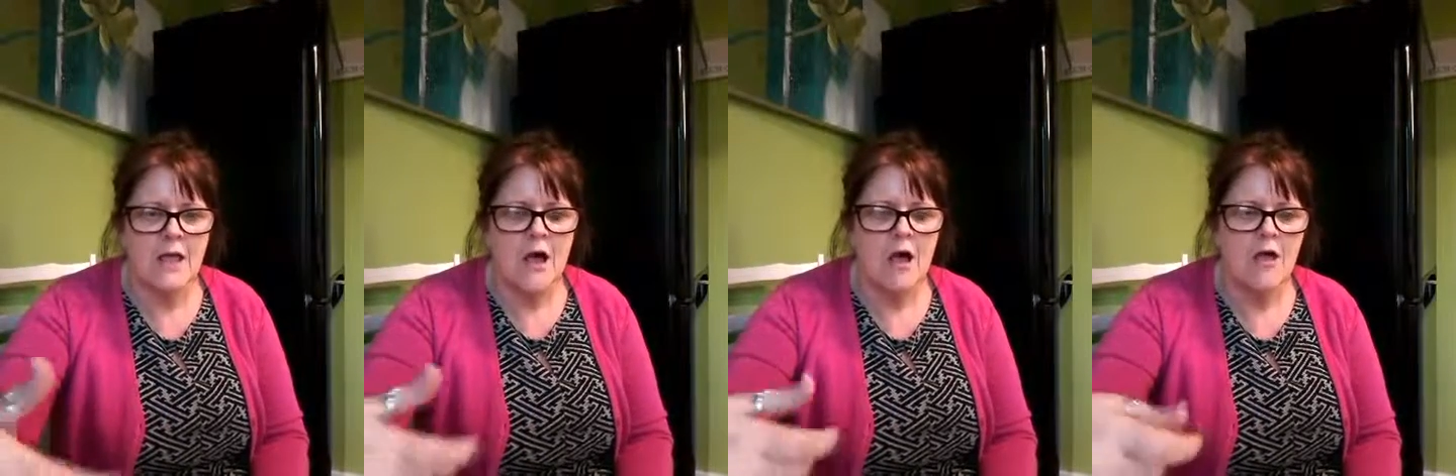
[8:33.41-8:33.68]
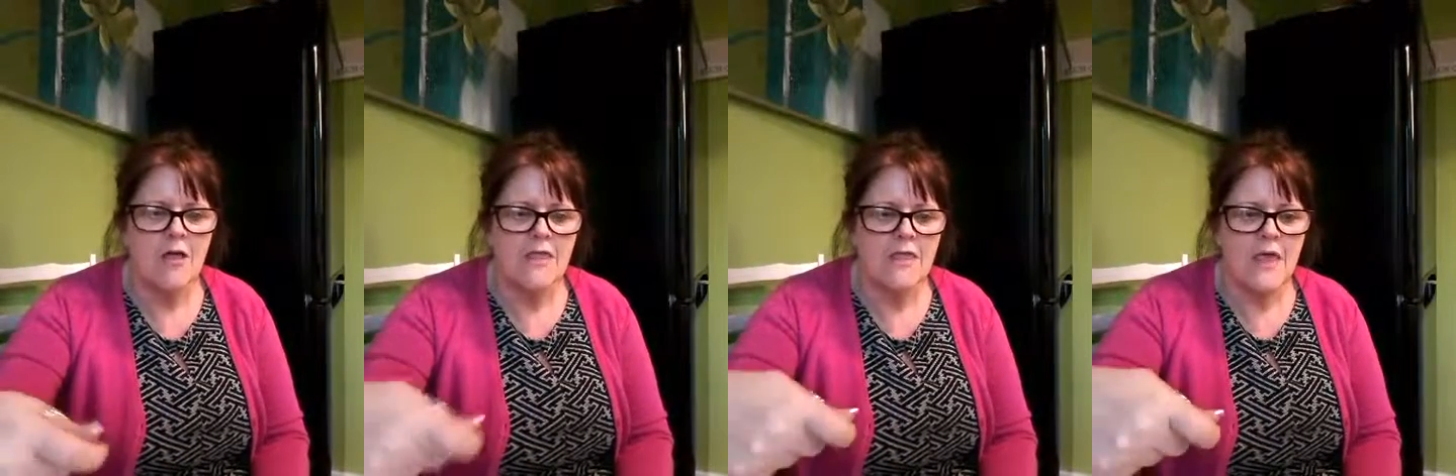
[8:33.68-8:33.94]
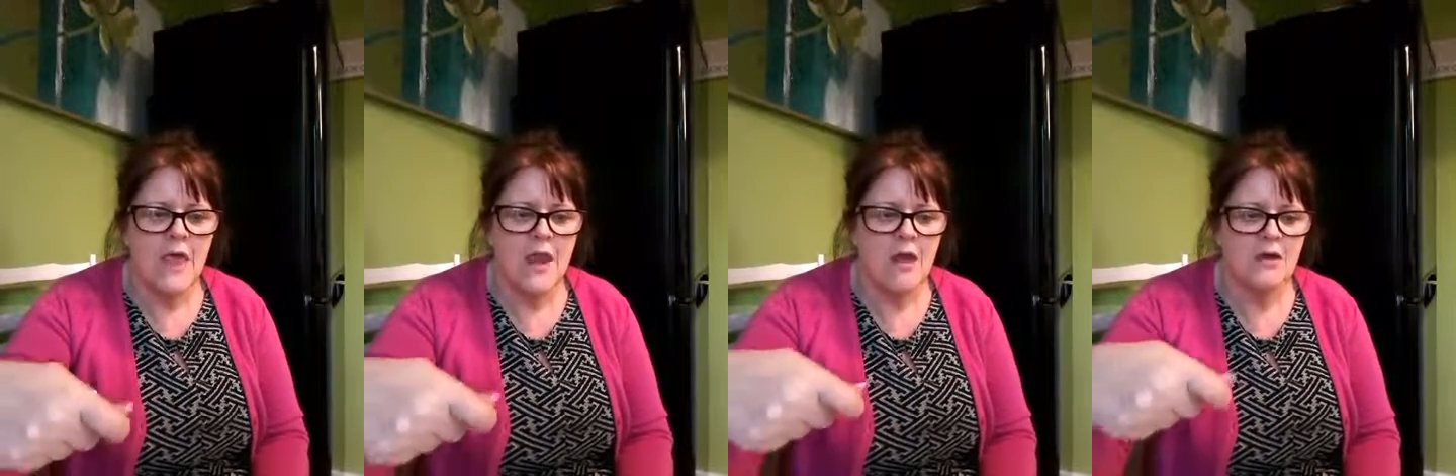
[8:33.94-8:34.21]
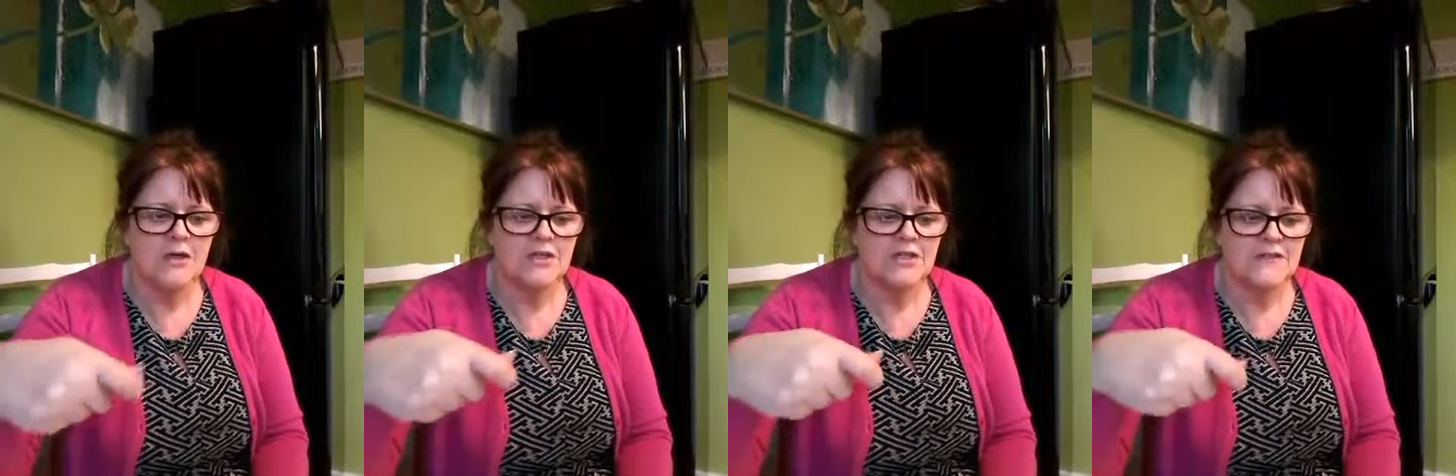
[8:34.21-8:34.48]
And then
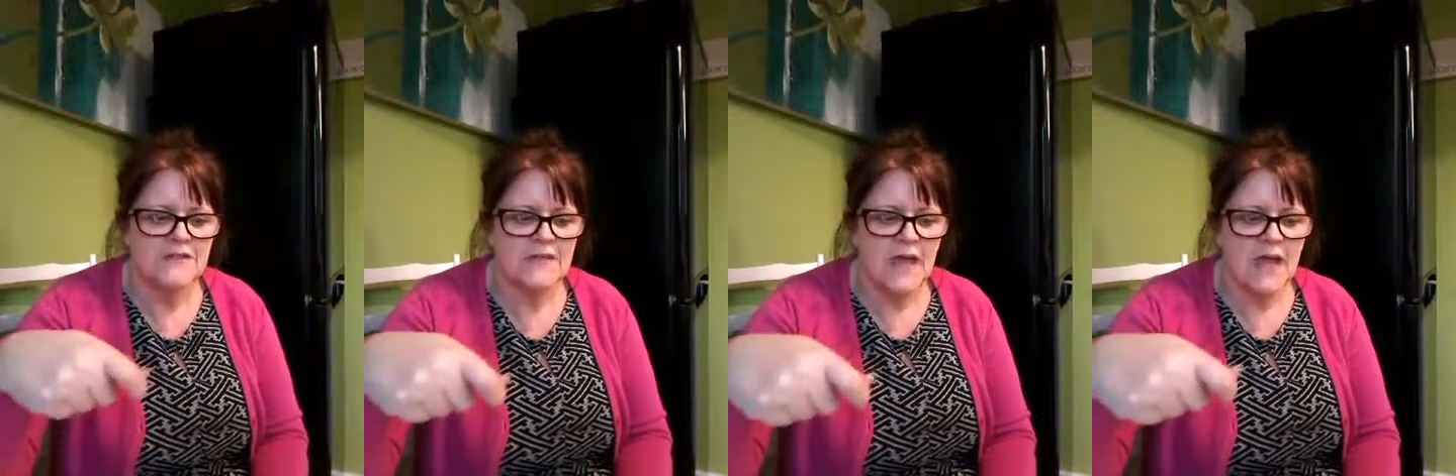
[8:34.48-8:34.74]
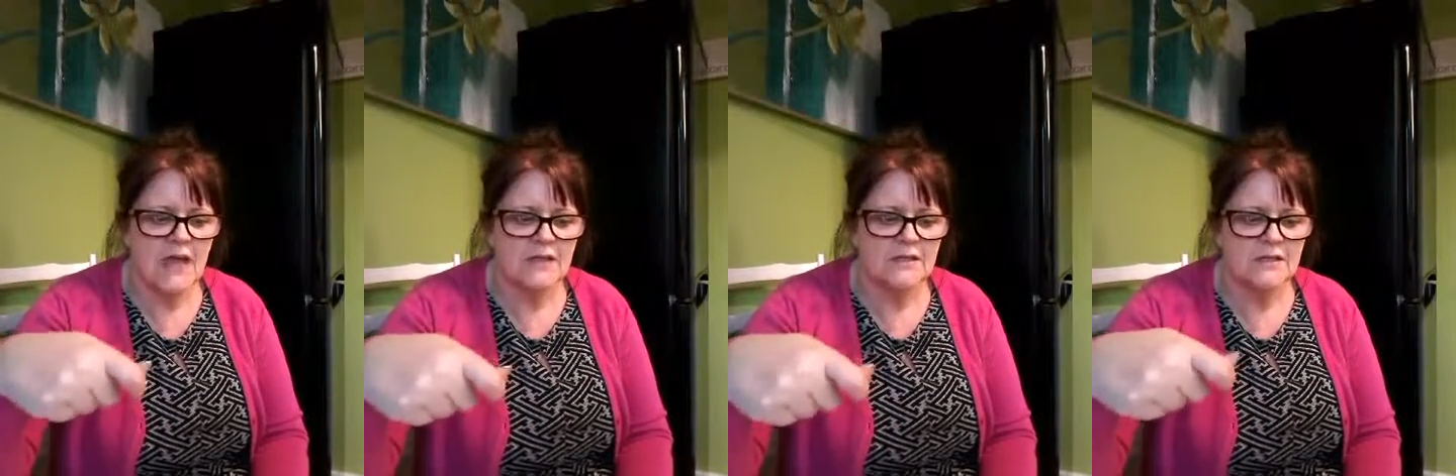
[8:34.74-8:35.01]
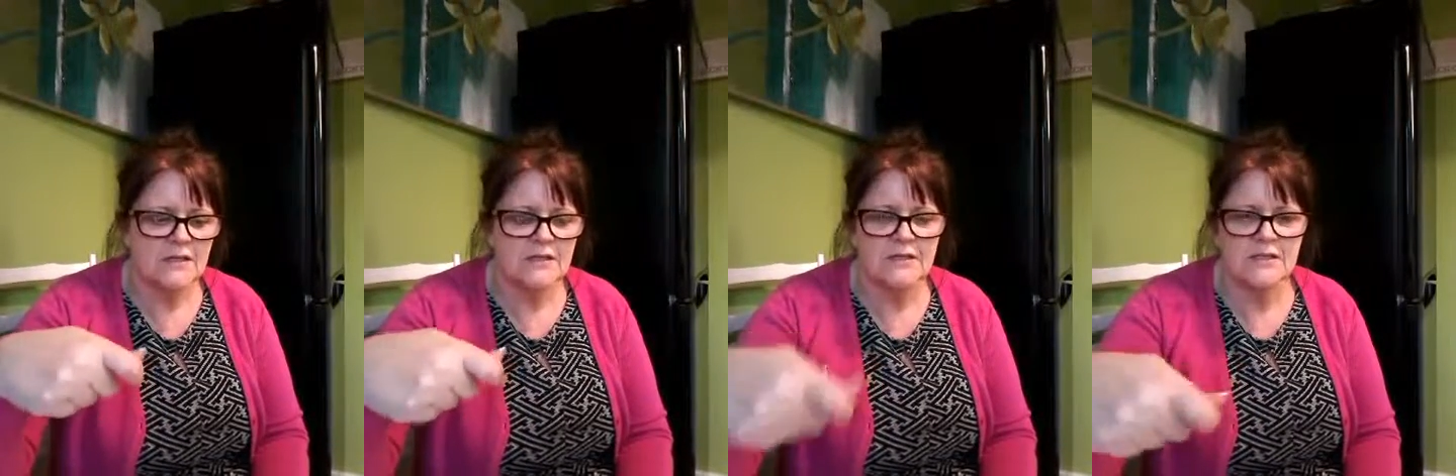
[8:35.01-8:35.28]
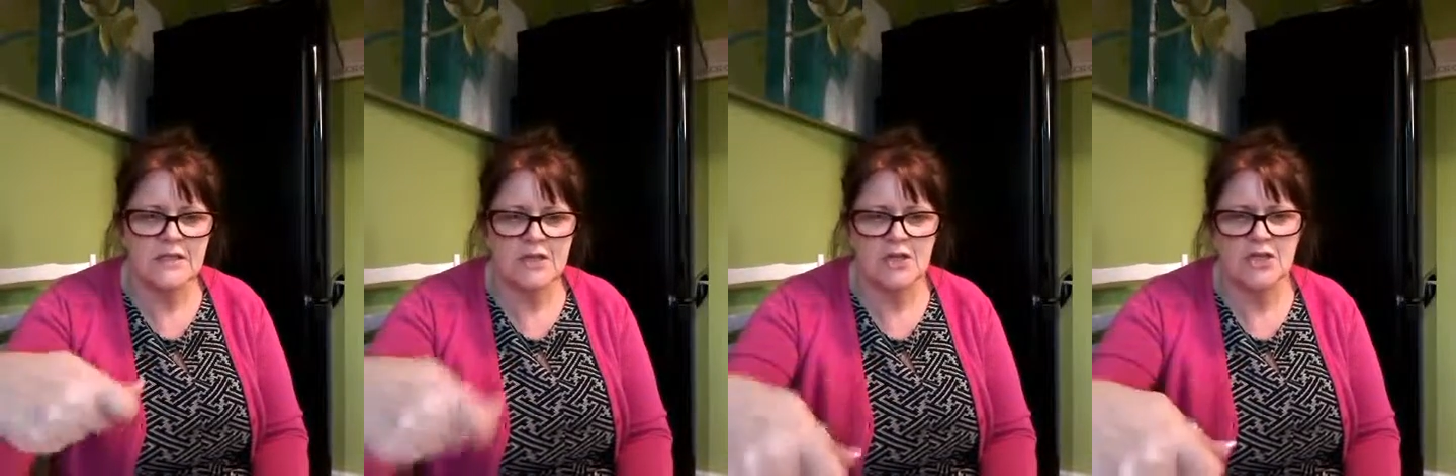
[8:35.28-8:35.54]
I just add a
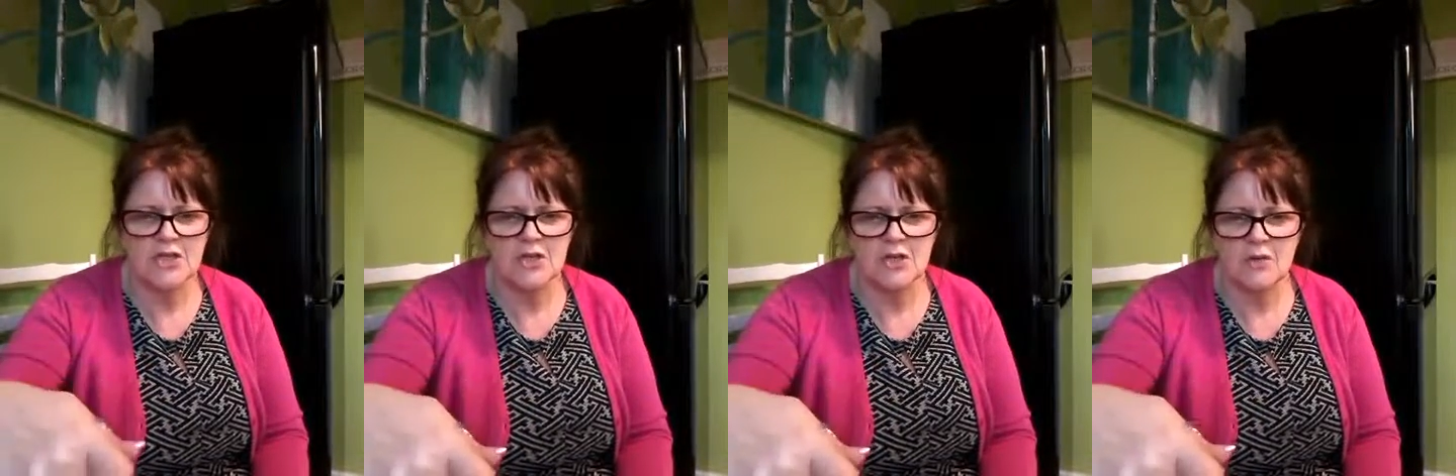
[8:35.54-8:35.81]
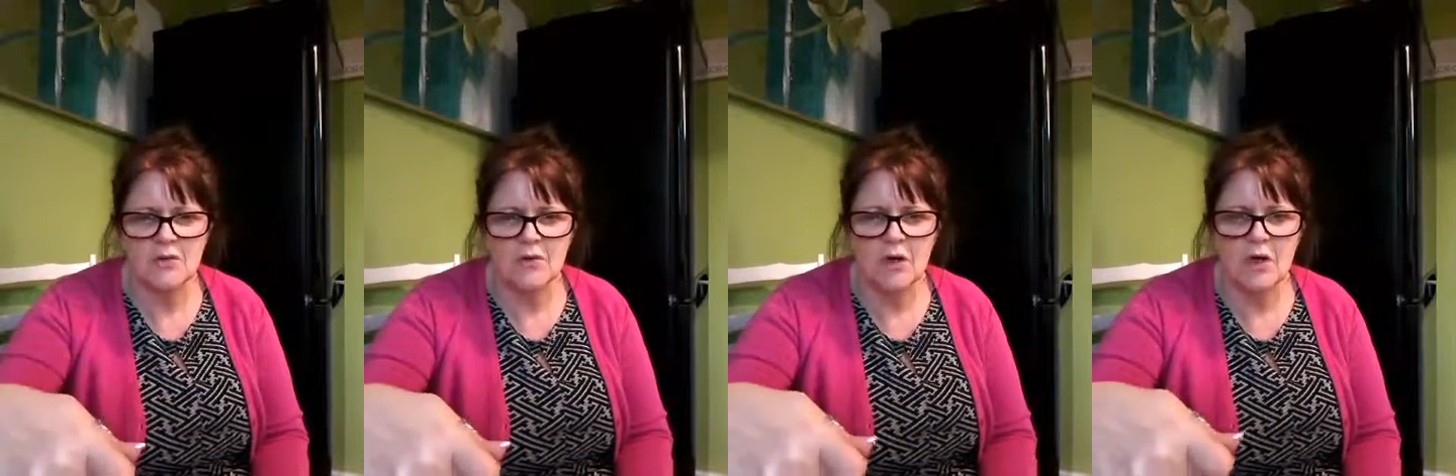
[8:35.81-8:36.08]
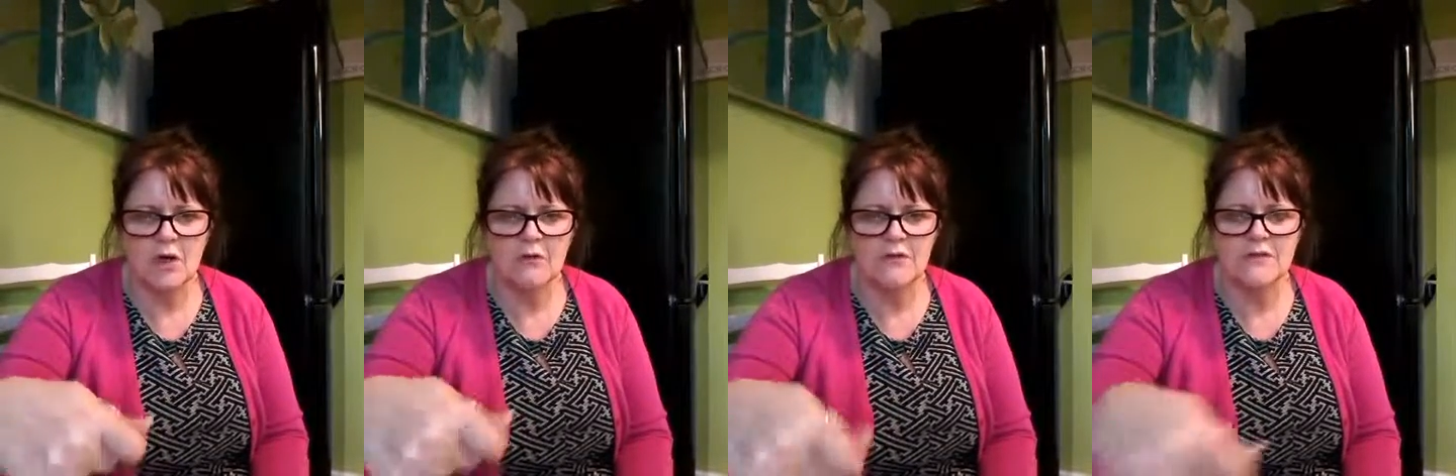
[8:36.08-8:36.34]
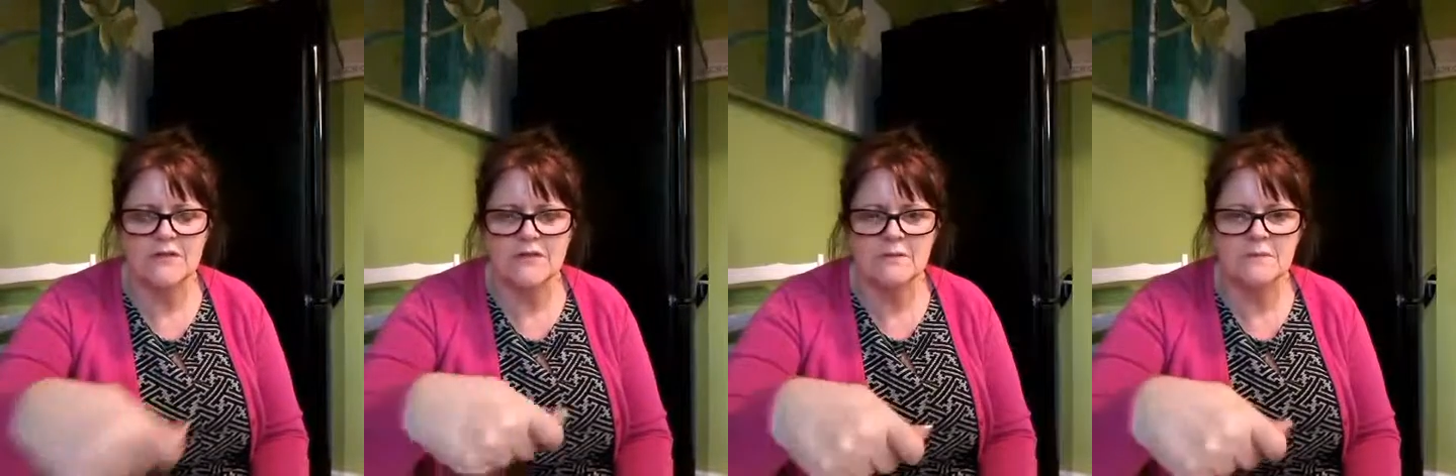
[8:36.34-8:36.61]
tin of tuna
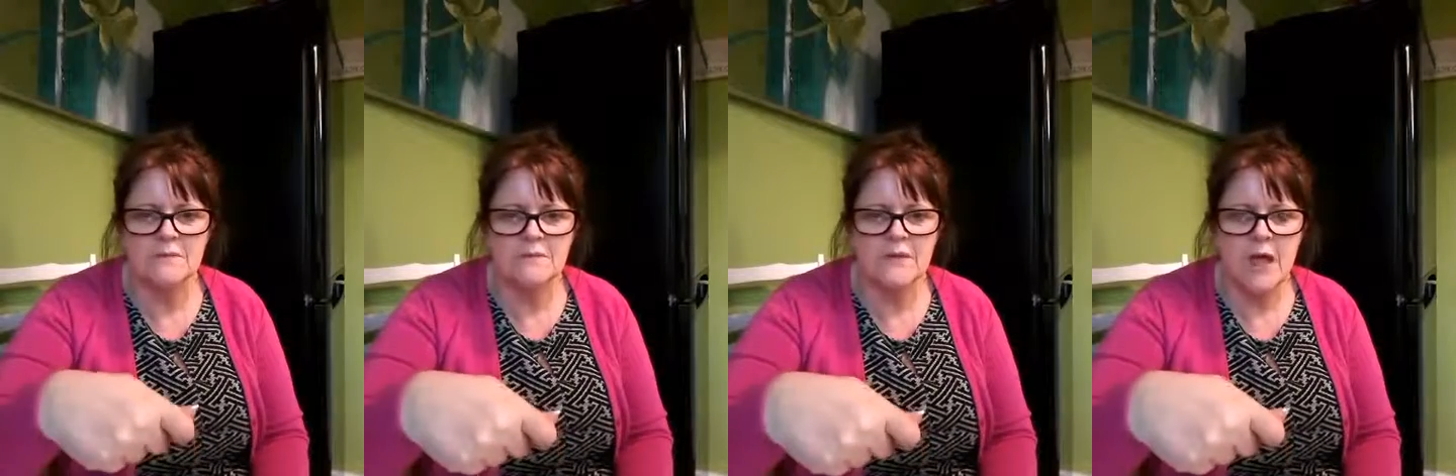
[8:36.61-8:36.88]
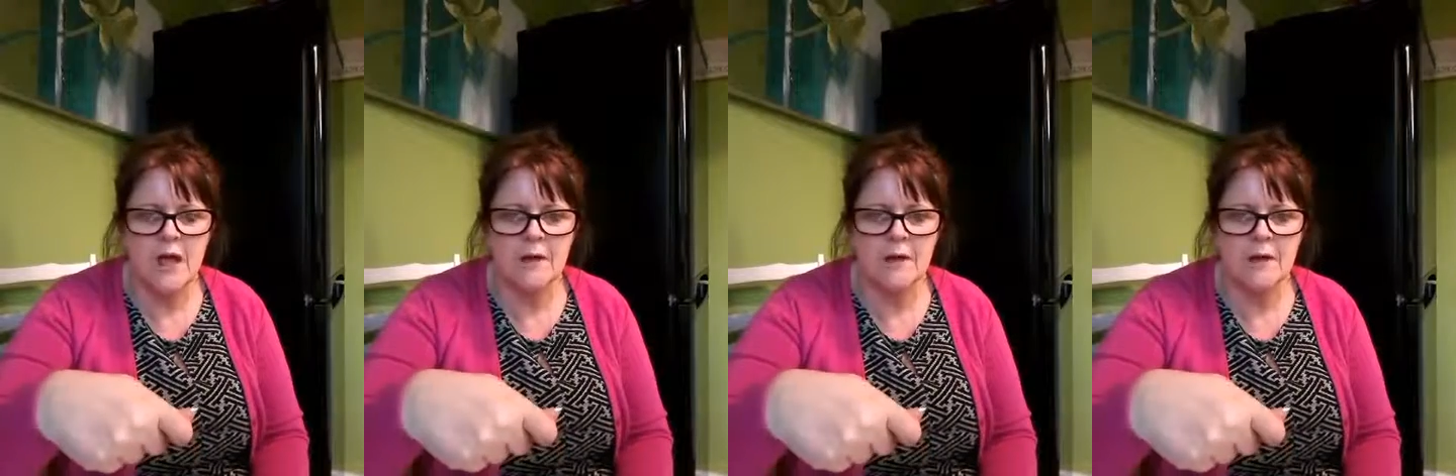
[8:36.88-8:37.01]
and some